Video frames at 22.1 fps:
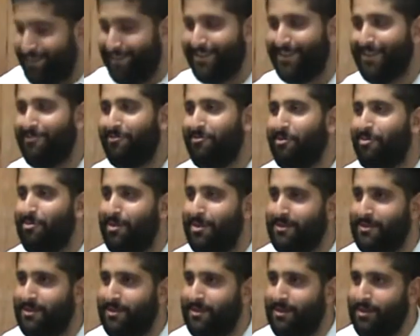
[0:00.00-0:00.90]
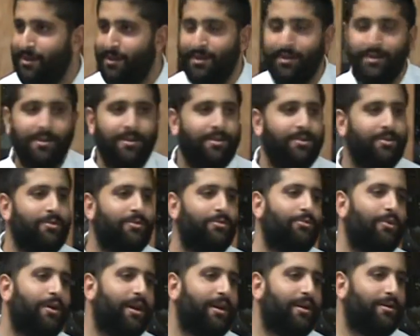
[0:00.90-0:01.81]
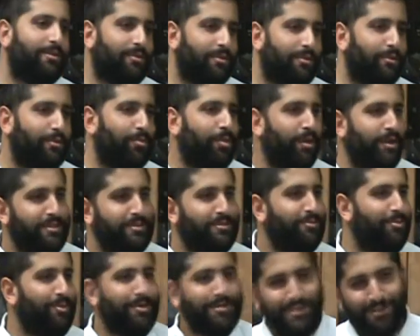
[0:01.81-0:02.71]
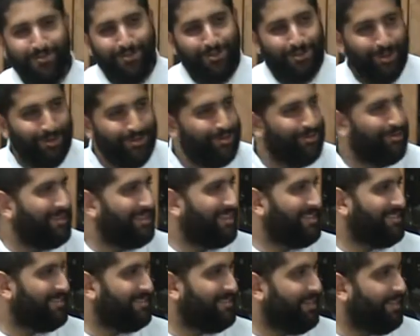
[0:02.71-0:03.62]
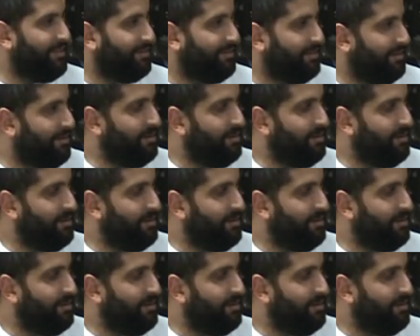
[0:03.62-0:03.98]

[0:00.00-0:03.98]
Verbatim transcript: then I'll give him a blessing. Why? The person never tells him when to kiss his hand.